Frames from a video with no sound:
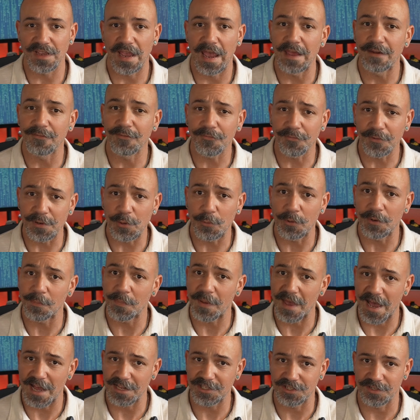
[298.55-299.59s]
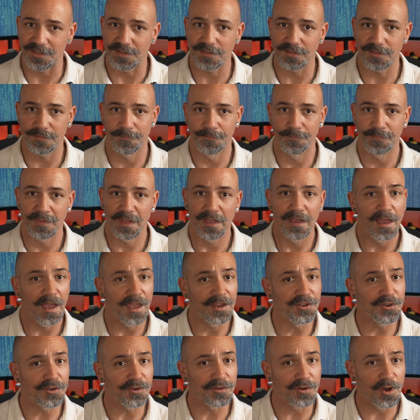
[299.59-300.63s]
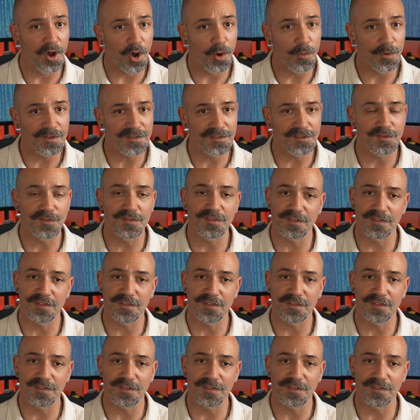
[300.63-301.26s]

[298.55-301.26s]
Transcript: and frequent patches. and you can always use